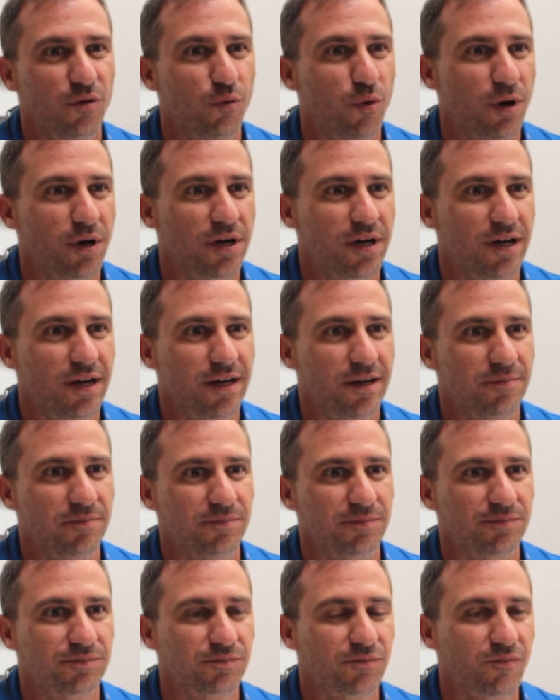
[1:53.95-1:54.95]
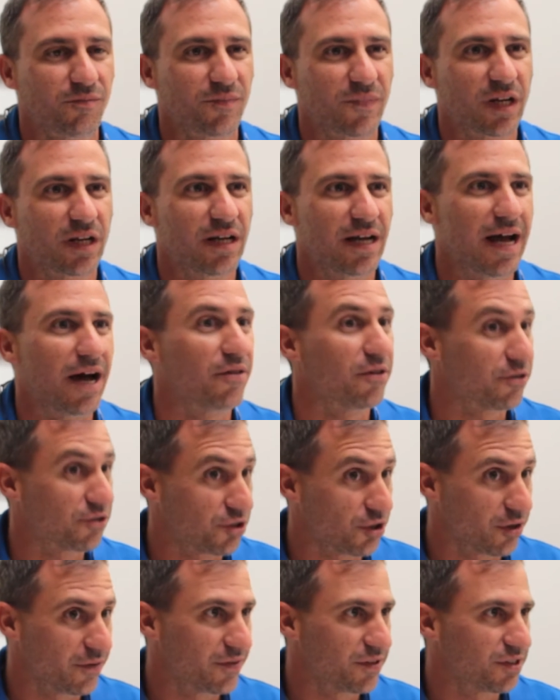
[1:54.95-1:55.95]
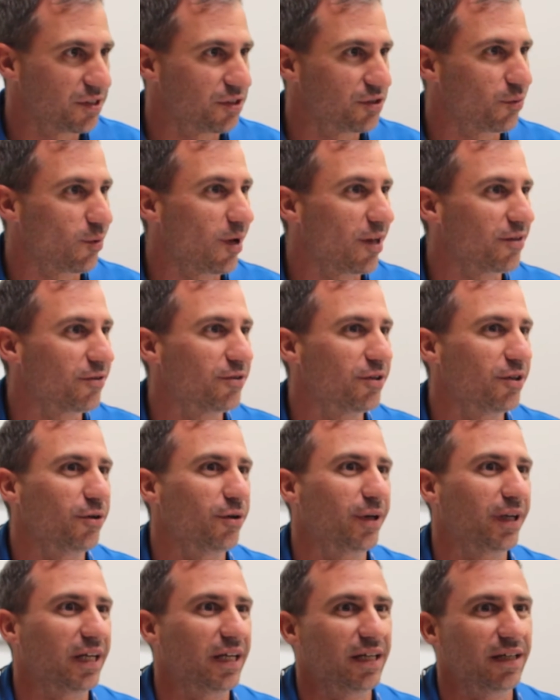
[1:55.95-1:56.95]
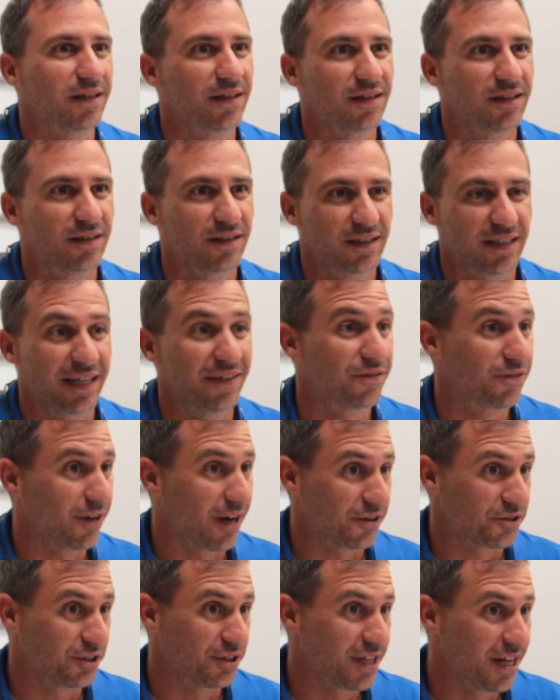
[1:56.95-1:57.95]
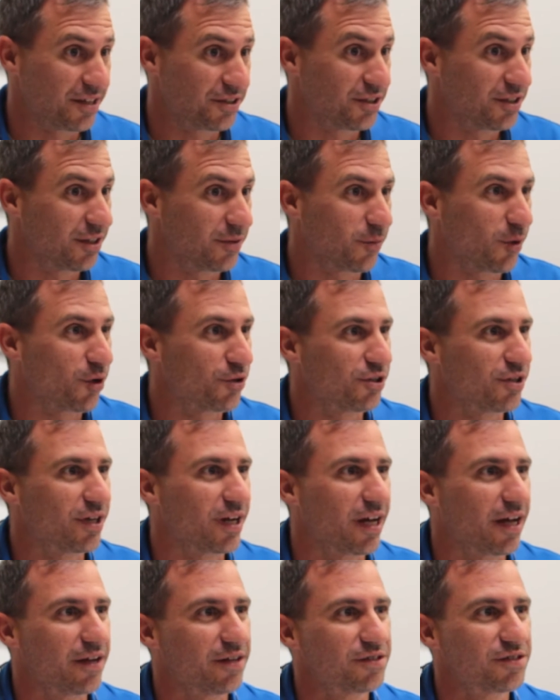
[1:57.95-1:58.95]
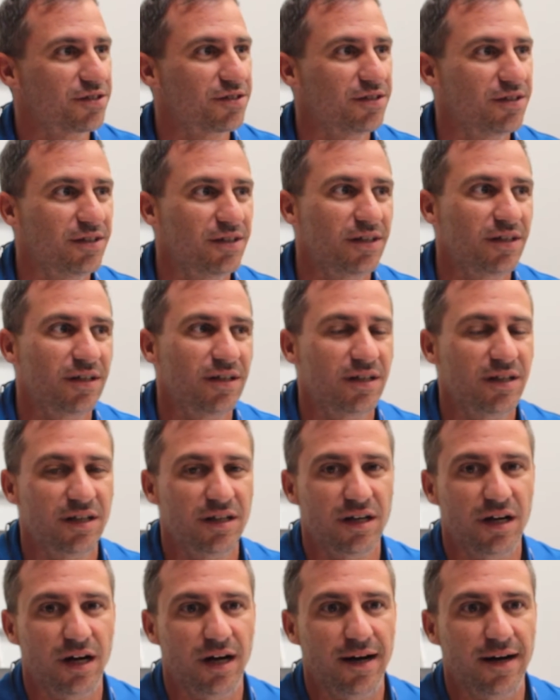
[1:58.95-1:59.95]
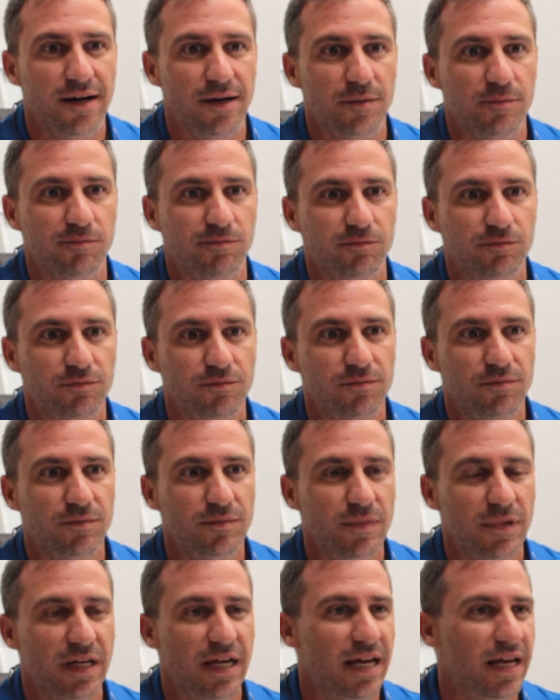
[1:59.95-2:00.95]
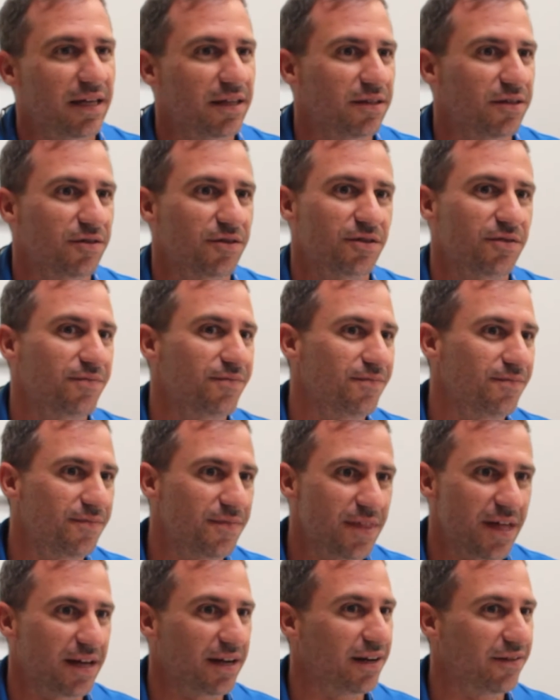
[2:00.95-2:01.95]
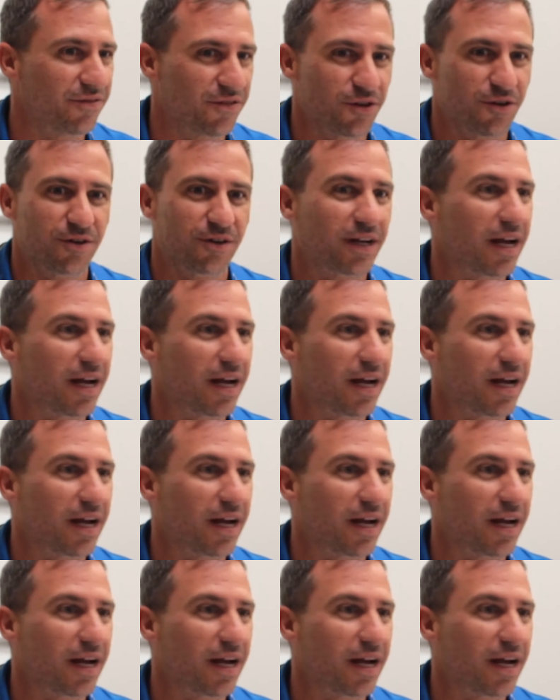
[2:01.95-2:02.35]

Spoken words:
how their service is while they're doing it, if they're actually testing the merchandise, and then if they're